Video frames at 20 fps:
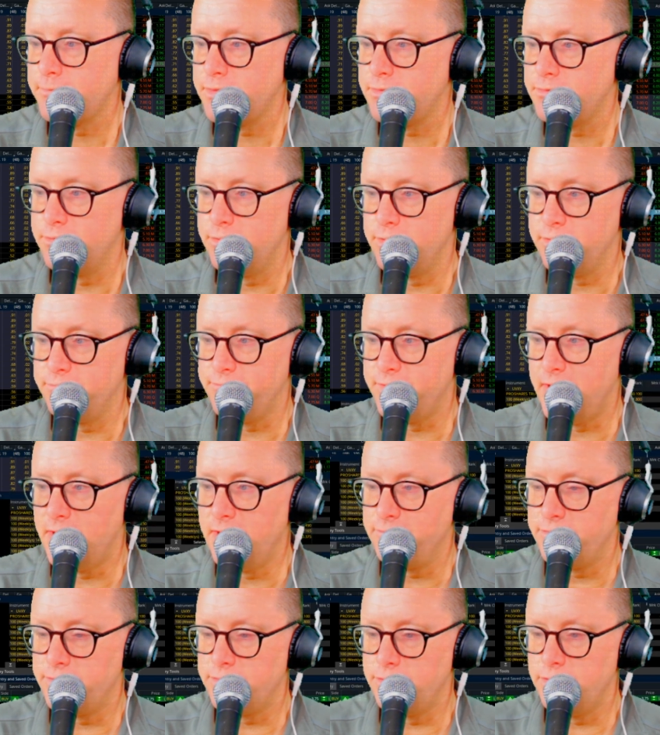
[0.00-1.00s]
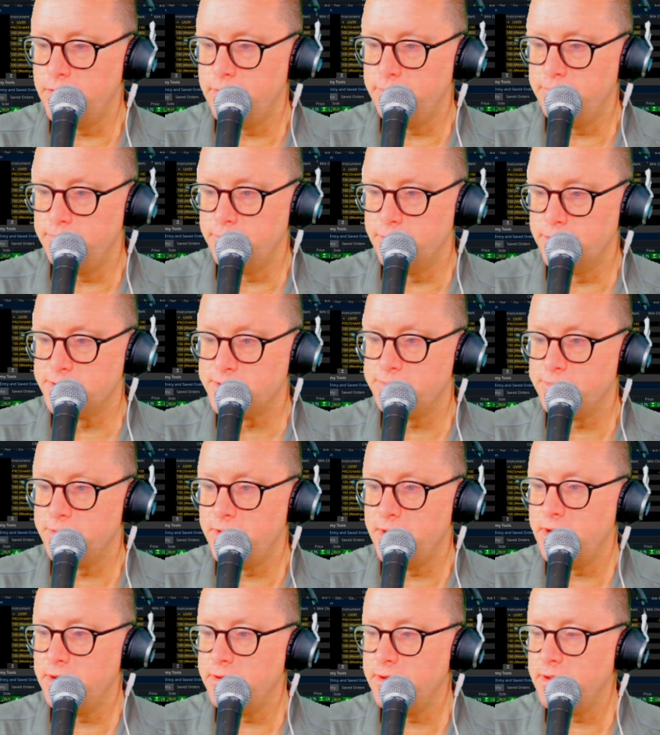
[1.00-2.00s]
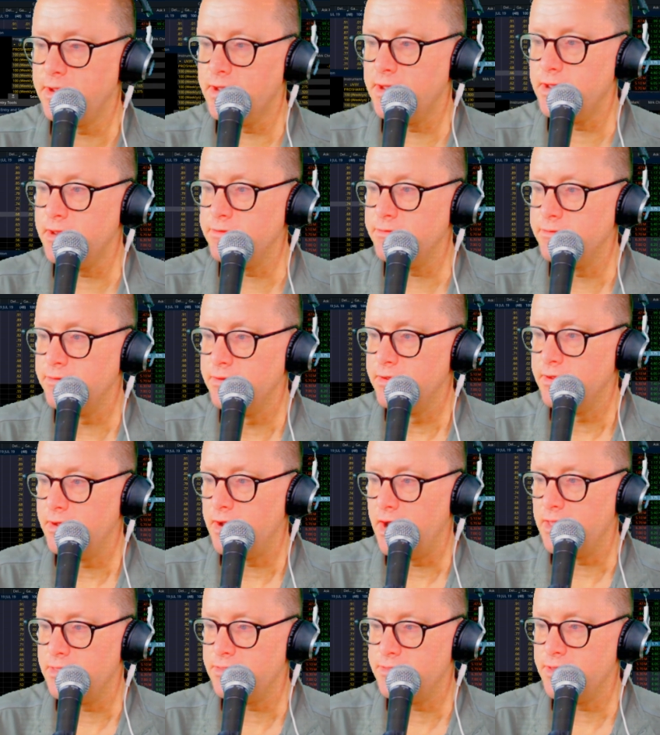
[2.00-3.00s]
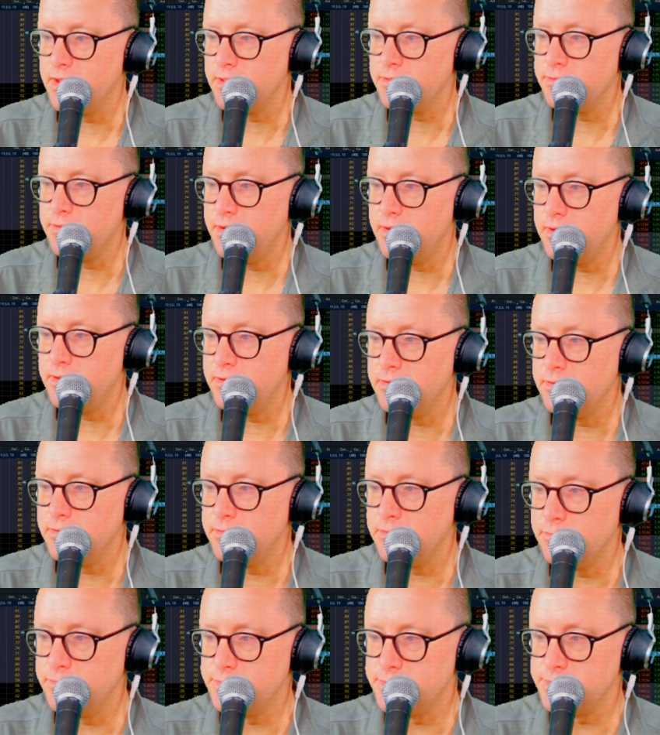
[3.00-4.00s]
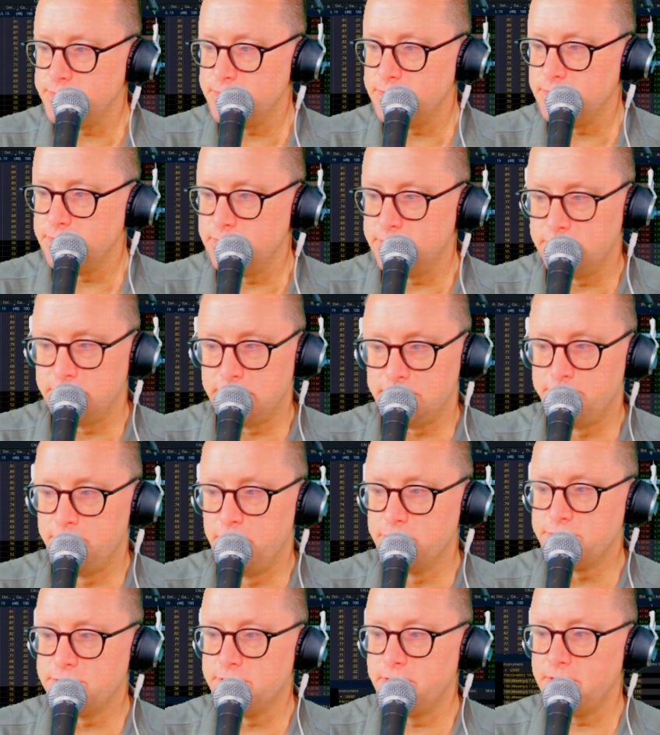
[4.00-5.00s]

35.30 put spread. And I think that the smoke's going to